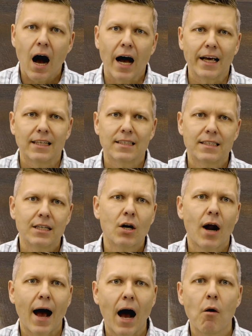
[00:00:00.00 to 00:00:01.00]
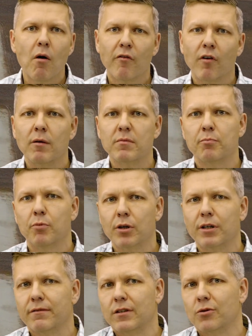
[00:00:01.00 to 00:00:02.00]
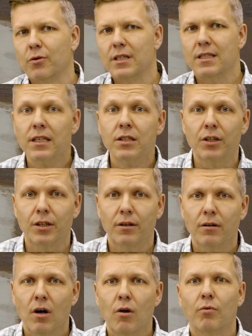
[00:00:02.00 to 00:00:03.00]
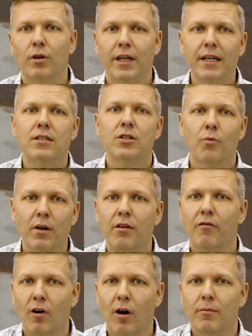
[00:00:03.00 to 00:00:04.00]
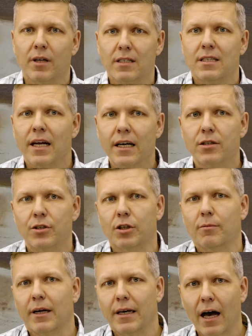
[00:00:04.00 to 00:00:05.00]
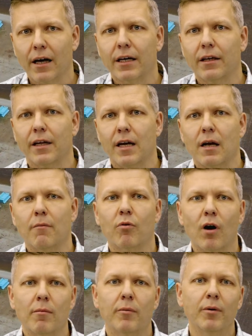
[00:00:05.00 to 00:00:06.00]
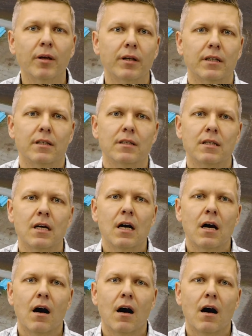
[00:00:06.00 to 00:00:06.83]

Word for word: I consider how a farm's book inventories this year relates to what the farm does next year by calculating probabilities